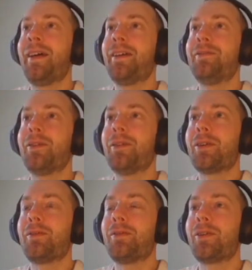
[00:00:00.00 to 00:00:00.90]

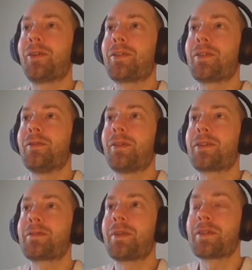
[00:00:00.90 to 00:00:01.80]
for 4
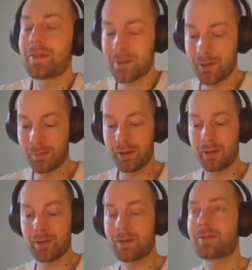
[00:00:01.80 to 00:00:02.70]
workspaces, same
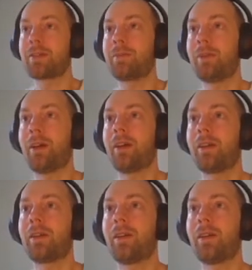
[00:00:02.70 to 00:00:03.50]
like